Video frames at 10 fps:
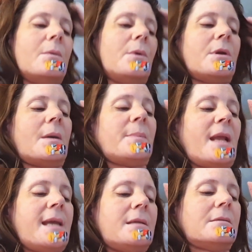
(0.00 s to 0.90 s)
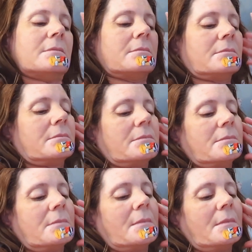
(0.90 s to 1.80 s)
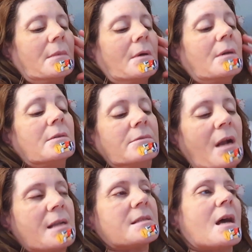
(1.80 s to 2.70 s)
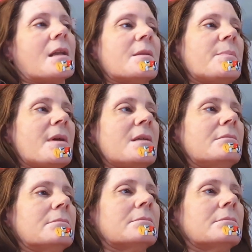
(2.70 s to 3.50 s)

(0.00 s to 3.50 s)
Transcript: woke up late on the right side of the bed.